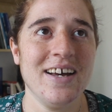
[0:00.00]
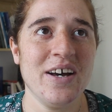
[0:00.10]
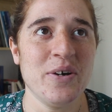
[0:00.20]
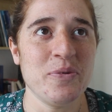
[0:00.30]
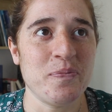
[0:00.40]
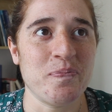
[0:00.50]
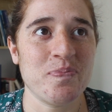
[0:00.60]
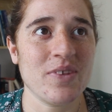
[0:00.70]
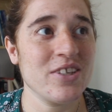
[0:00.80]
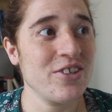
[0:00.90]

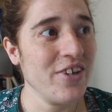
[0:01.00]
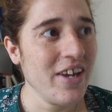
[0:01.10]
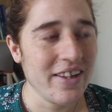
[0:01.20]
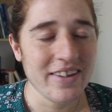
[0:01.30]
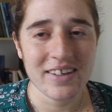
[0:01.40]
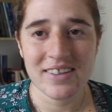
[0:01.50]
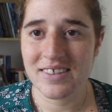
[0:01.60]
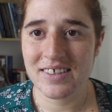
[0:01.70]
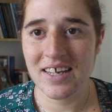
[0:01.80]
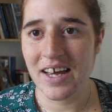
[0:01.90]
So yeah,
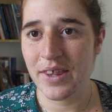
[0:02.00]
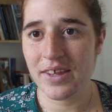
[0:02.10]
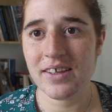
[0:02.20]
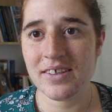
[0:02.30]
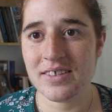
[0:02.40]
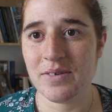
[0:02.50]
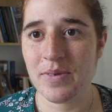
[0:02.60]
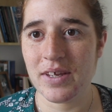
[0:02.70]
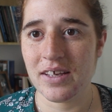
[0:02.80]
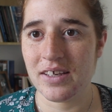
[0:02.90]
I think that's
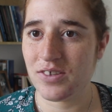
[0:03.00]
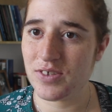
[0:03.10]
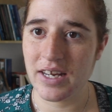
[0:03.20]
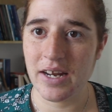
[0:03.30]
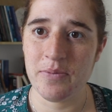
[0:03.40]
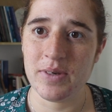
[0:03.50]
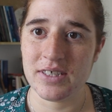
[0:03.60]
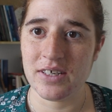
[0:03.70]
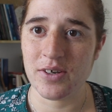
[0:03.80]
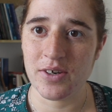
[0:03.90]
something. Those
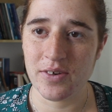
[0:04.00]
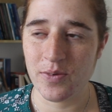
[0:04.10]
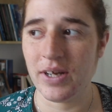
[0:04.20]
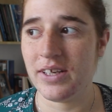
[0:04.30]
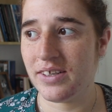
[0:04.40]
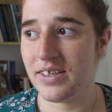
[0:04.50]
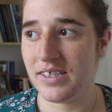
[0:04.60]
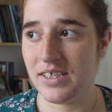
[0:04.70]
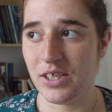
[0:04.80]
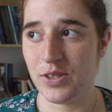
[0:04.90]
dynamics are quite
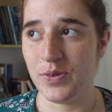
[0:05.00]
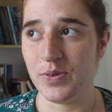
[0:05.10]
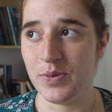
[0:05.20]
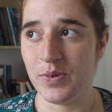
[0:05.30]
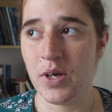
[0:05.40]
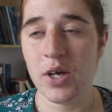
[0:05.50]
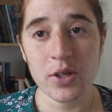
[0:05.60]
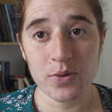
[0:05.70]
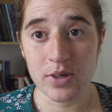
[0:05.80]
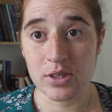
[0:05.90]
interesting to
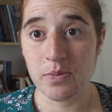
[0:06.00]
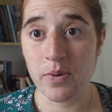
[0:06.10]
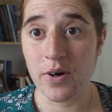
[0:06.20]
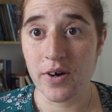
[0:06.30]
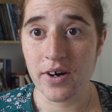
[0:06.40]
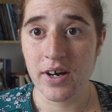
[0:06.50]
explore.